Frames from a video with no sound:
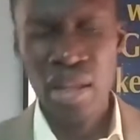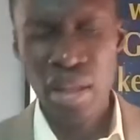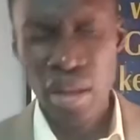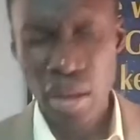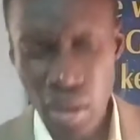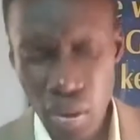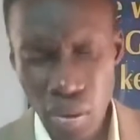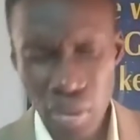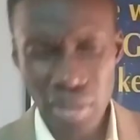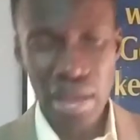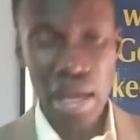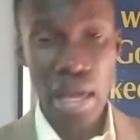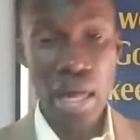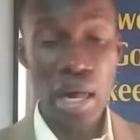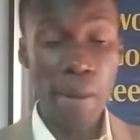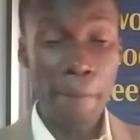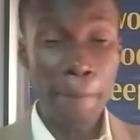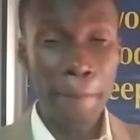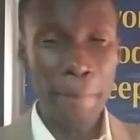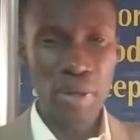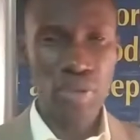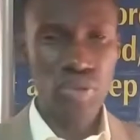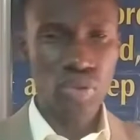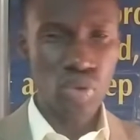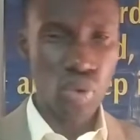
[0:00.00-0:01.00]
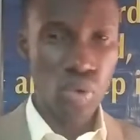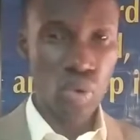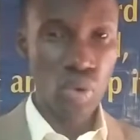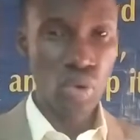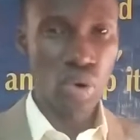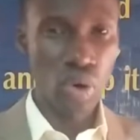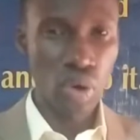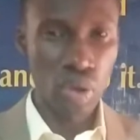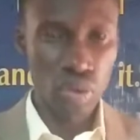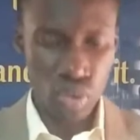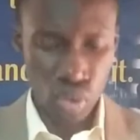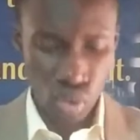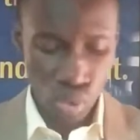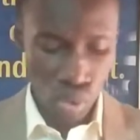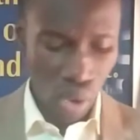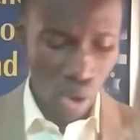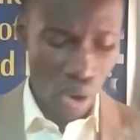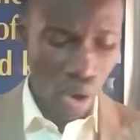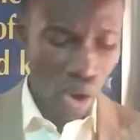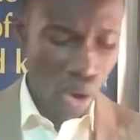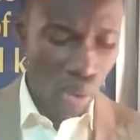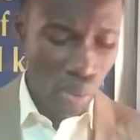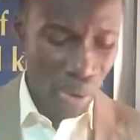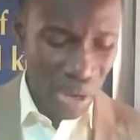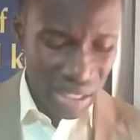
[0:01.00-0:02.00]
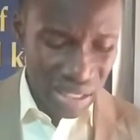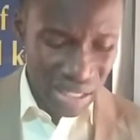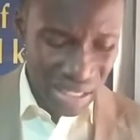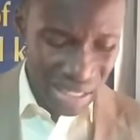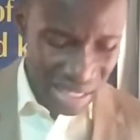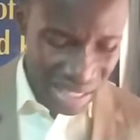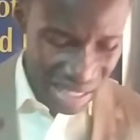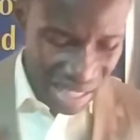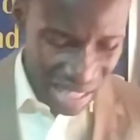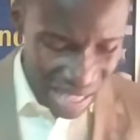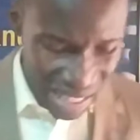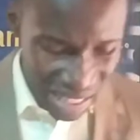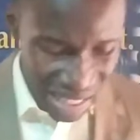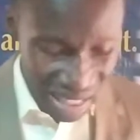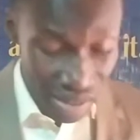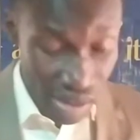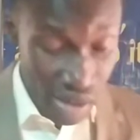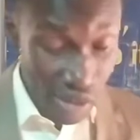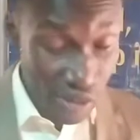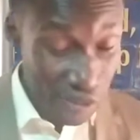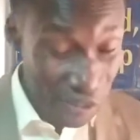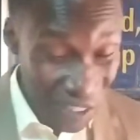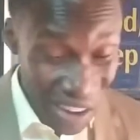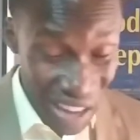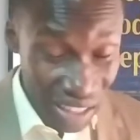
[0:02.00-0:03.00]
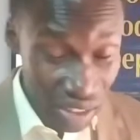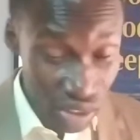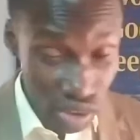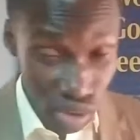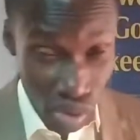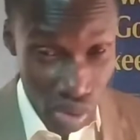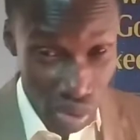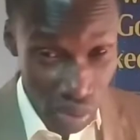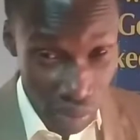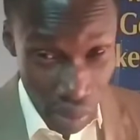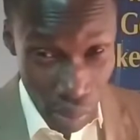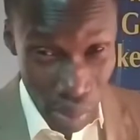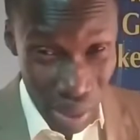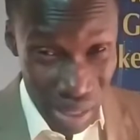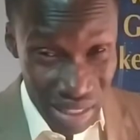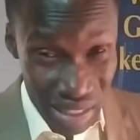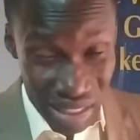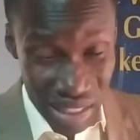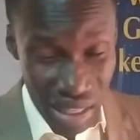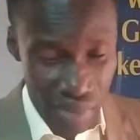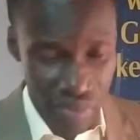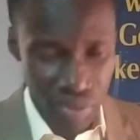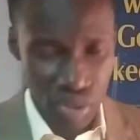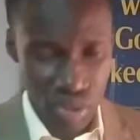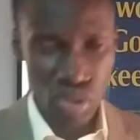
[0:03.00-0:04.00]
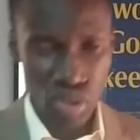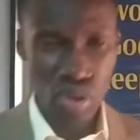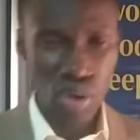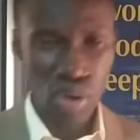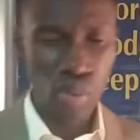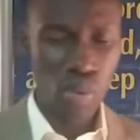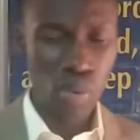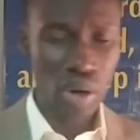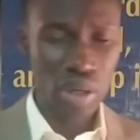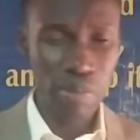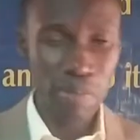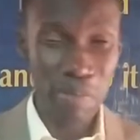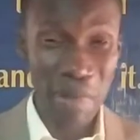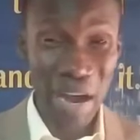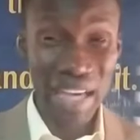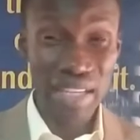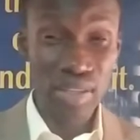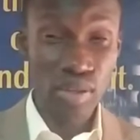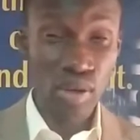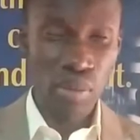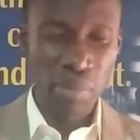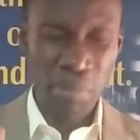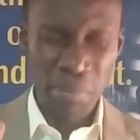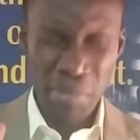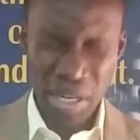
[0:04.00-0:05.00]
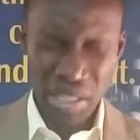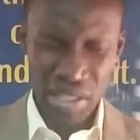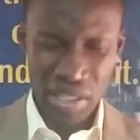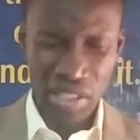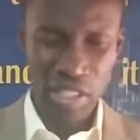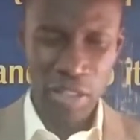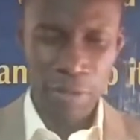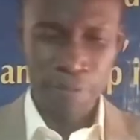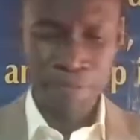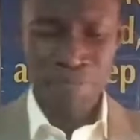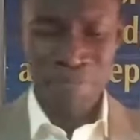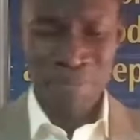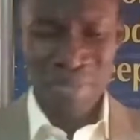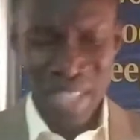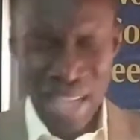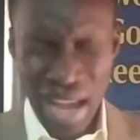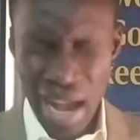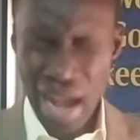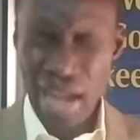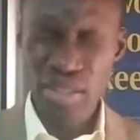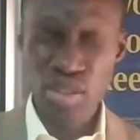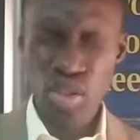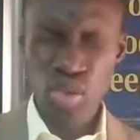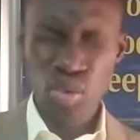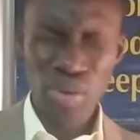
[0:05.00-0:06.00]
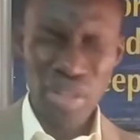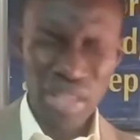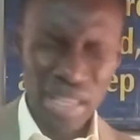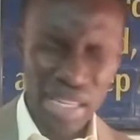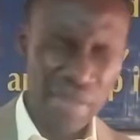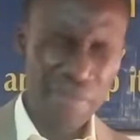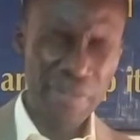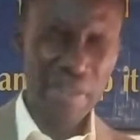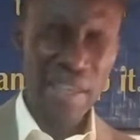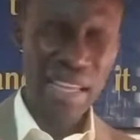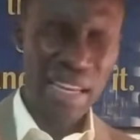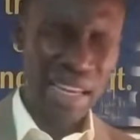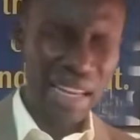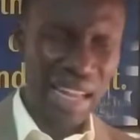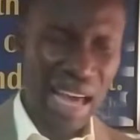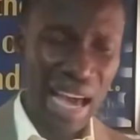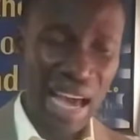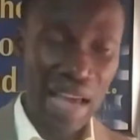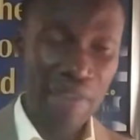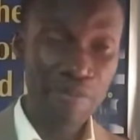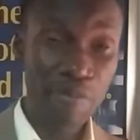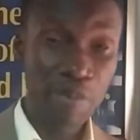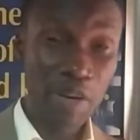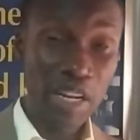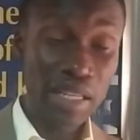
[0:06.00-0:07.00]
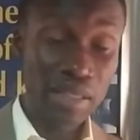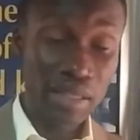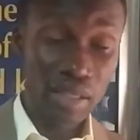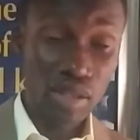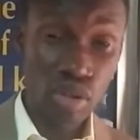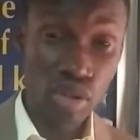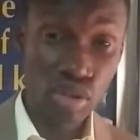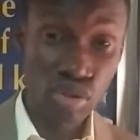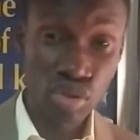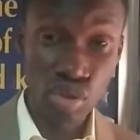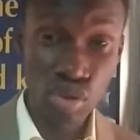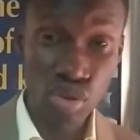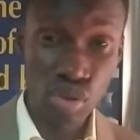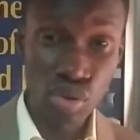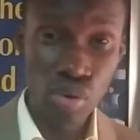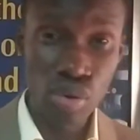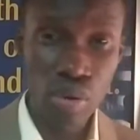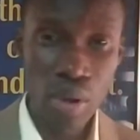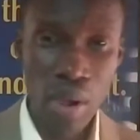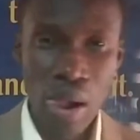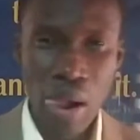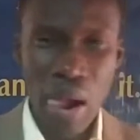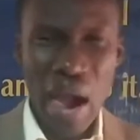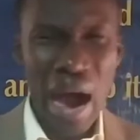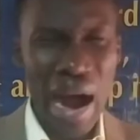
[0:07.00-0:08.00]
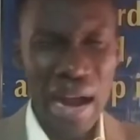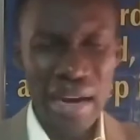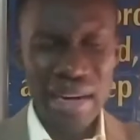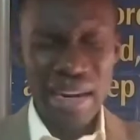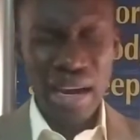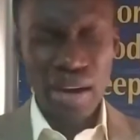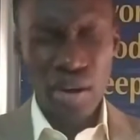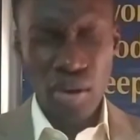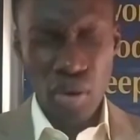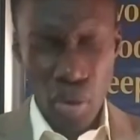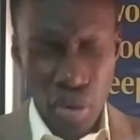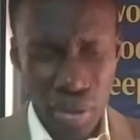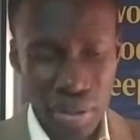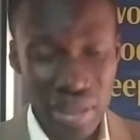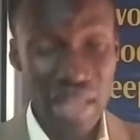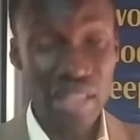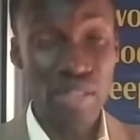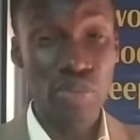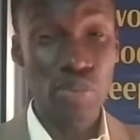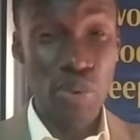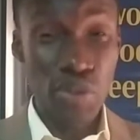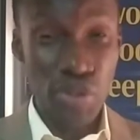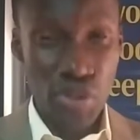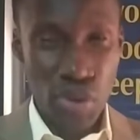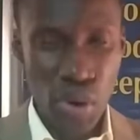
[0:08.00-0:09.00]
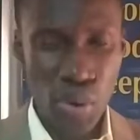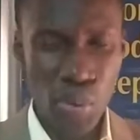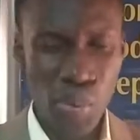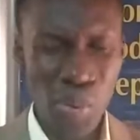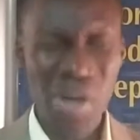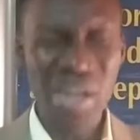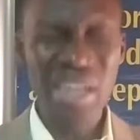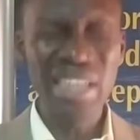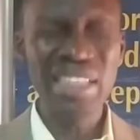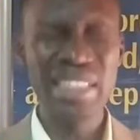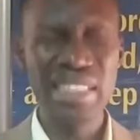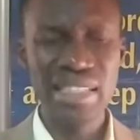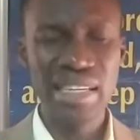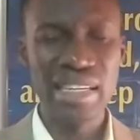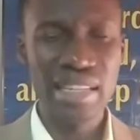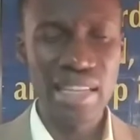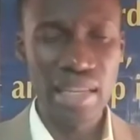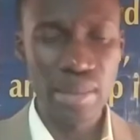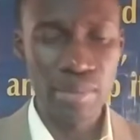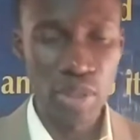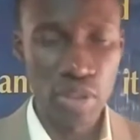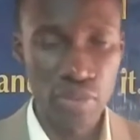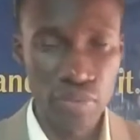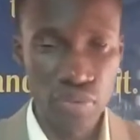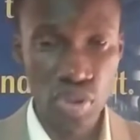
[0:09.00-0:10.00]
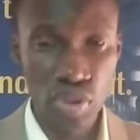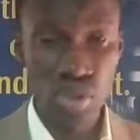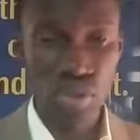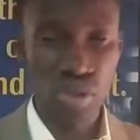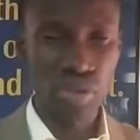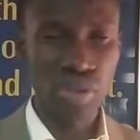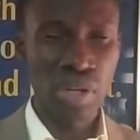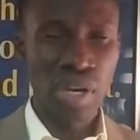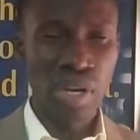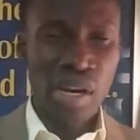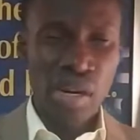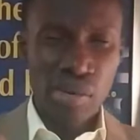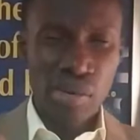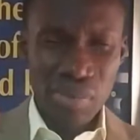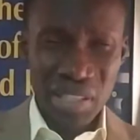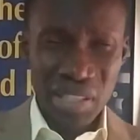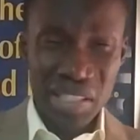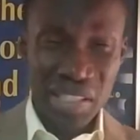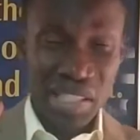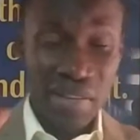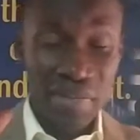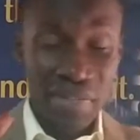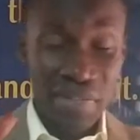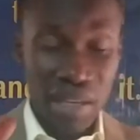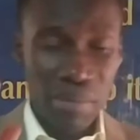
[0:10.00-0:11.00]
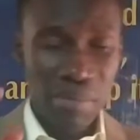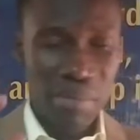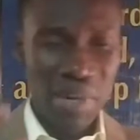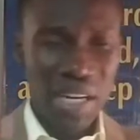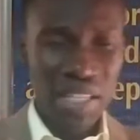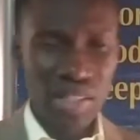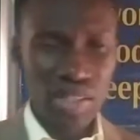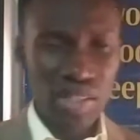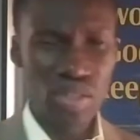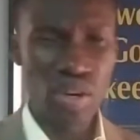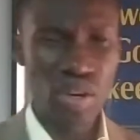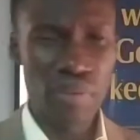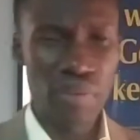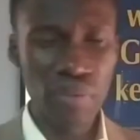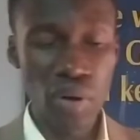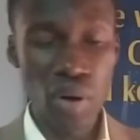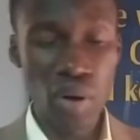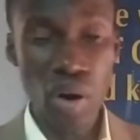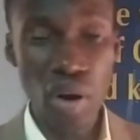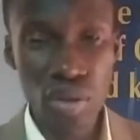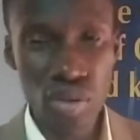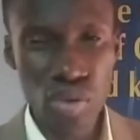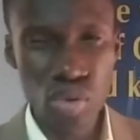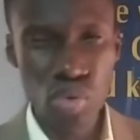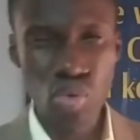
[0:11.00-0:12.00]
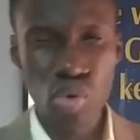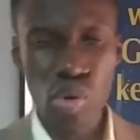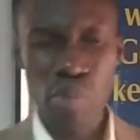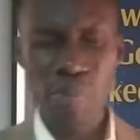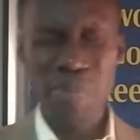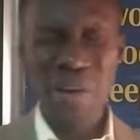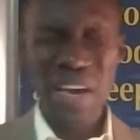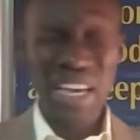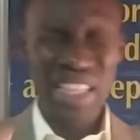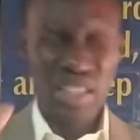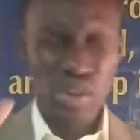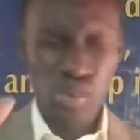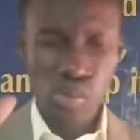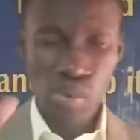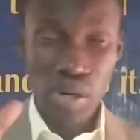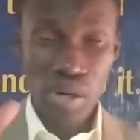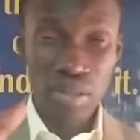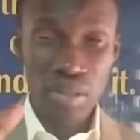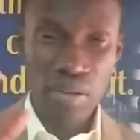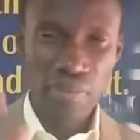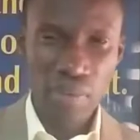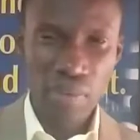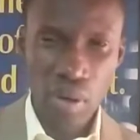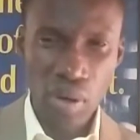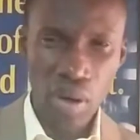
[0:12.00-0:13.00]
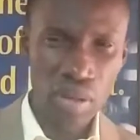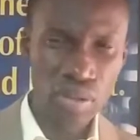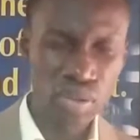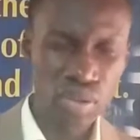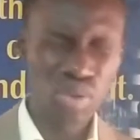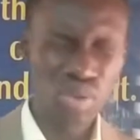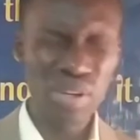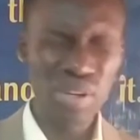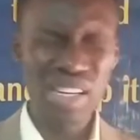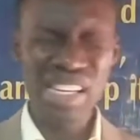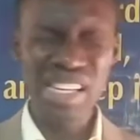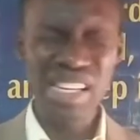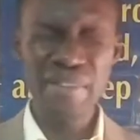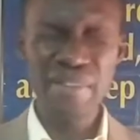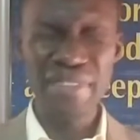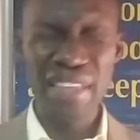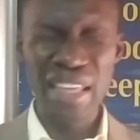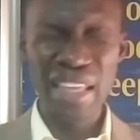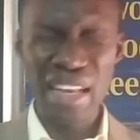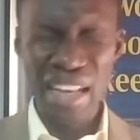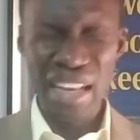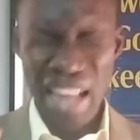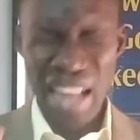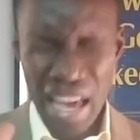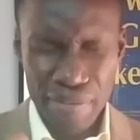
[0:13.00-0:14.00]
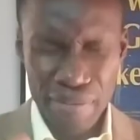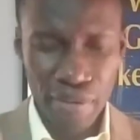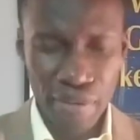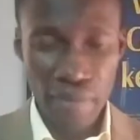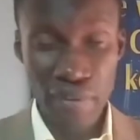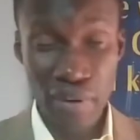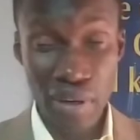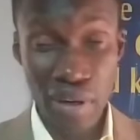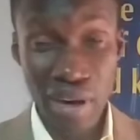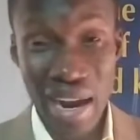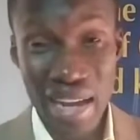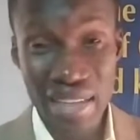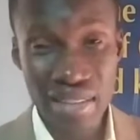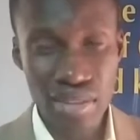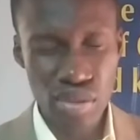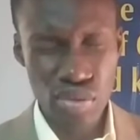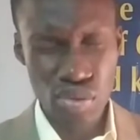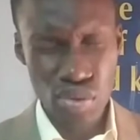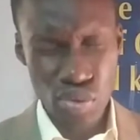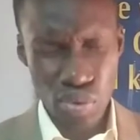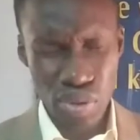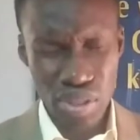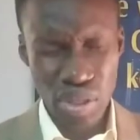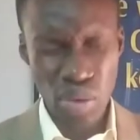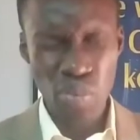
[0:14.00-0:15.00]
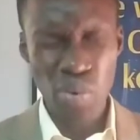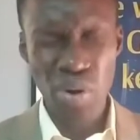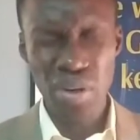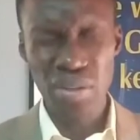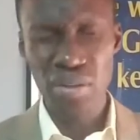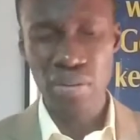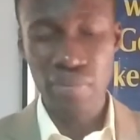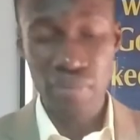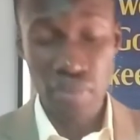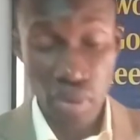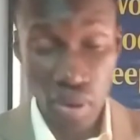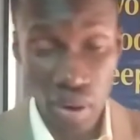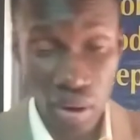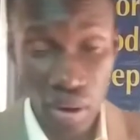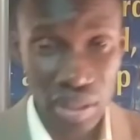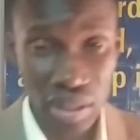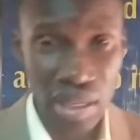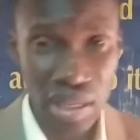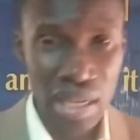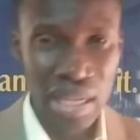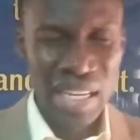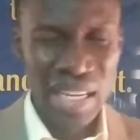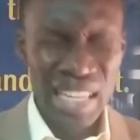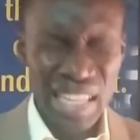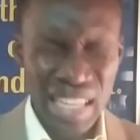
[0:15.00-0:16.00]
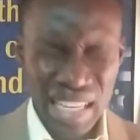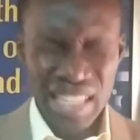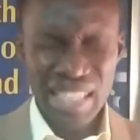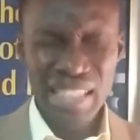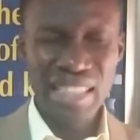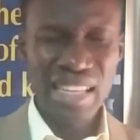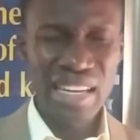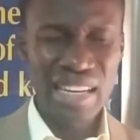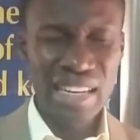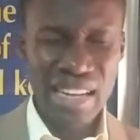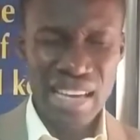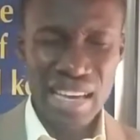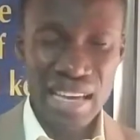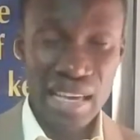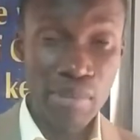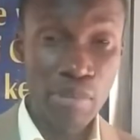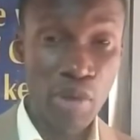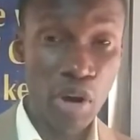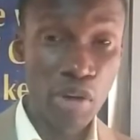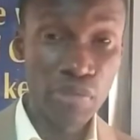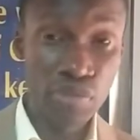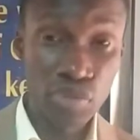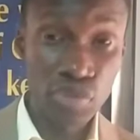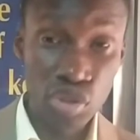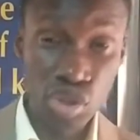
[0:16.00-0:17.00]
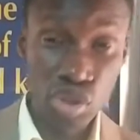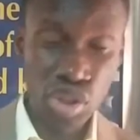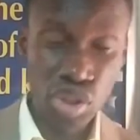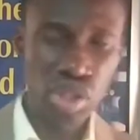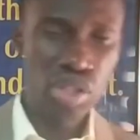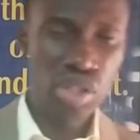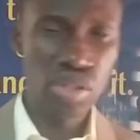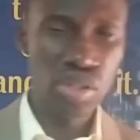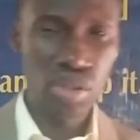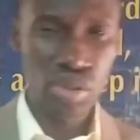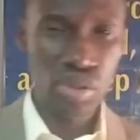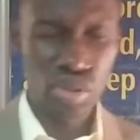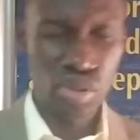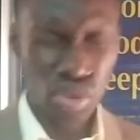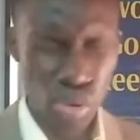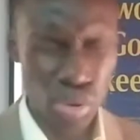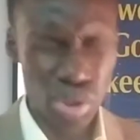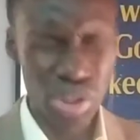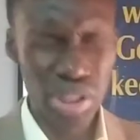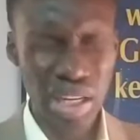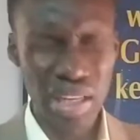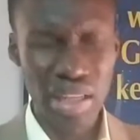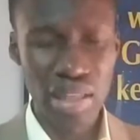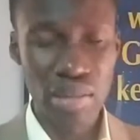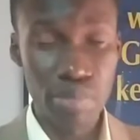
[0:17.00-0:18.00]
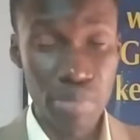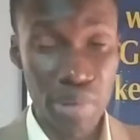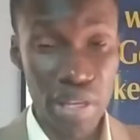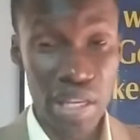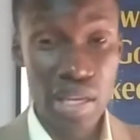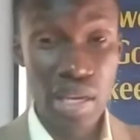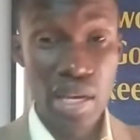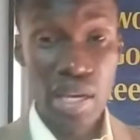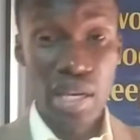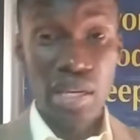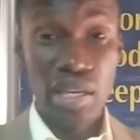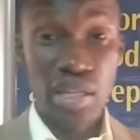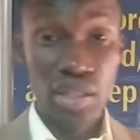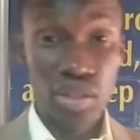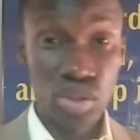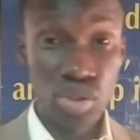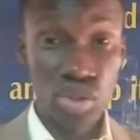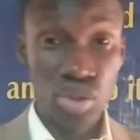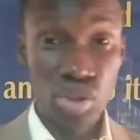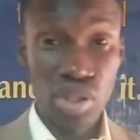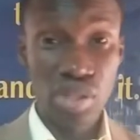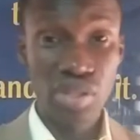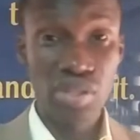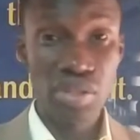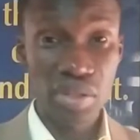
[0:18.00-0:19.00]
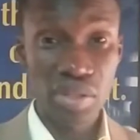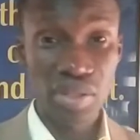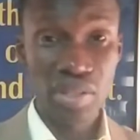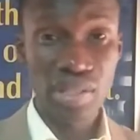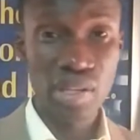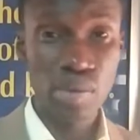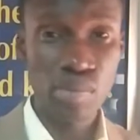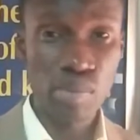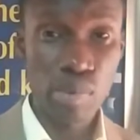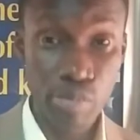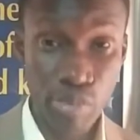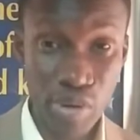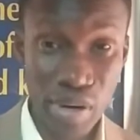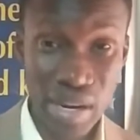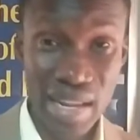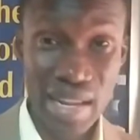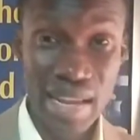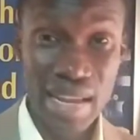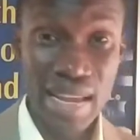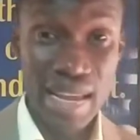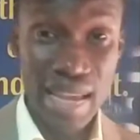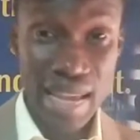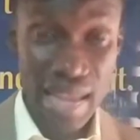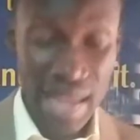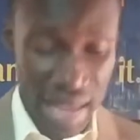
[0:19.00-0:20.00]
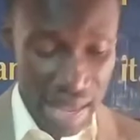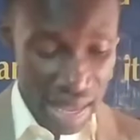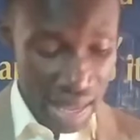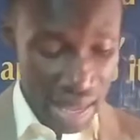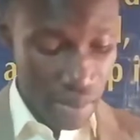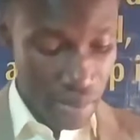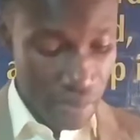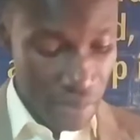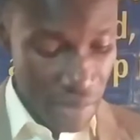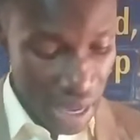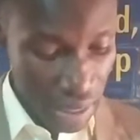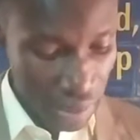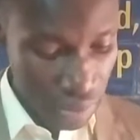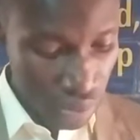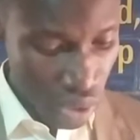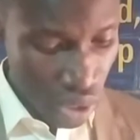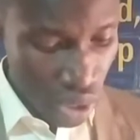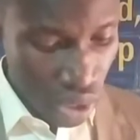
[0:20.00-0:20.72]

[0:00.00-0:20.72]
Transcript: Lord, help us, O God, to always see the reflection of ourselves in your word by your mercy, and to live a life pleasing unto you and in accordance with your word, in the name of Jesus. Receive the mercy of God to obey the word of God, to live the life of Christ through the word of God, in the name of Jesus. So shall it be. In Jesus' name we pray. Amen.